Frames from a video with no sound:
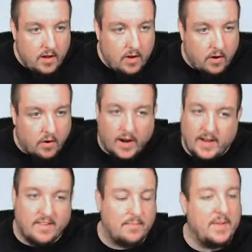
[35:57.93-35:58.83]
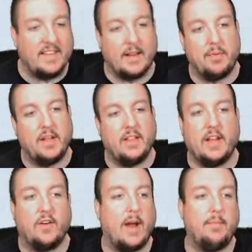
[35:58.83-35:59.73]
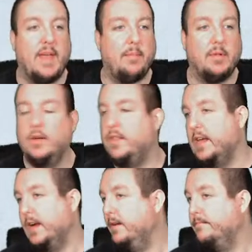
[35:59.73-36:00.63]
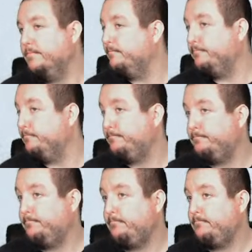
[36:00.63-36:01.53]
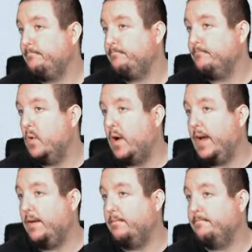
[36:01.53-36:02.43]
Or I could just miss it completely and grab that blue thing. Right?